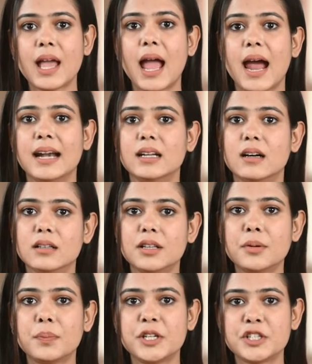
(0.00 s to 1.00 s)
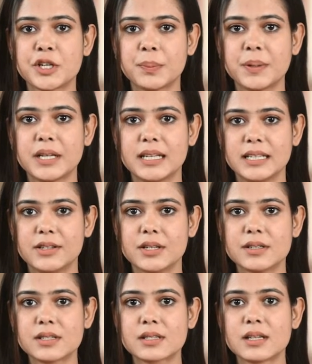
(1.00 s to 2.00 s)
and other BJP
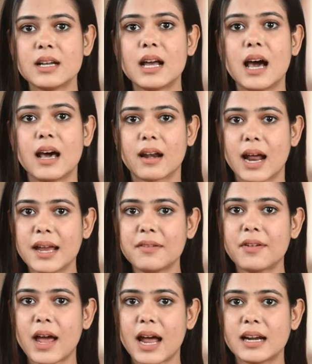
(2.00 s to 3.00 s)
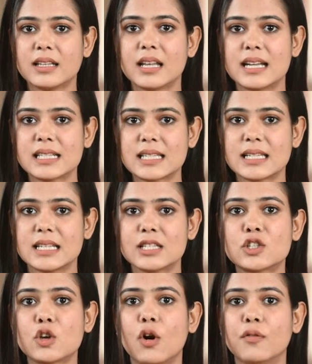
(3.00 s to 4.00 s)
leaders arrive at the
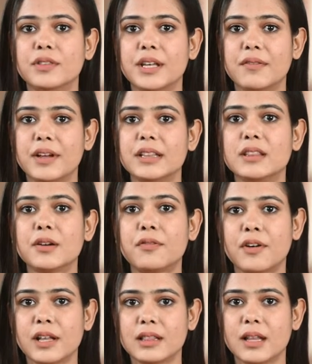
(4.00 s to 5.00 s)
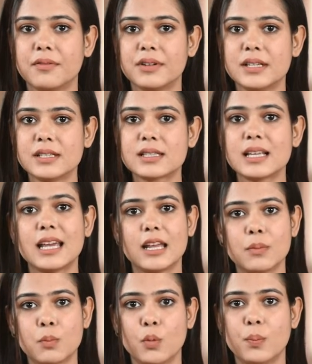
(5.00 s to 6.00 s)
residence of Devendra Fadnavis
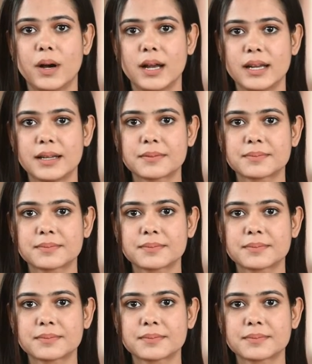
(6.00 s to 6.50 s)
in Mumbai.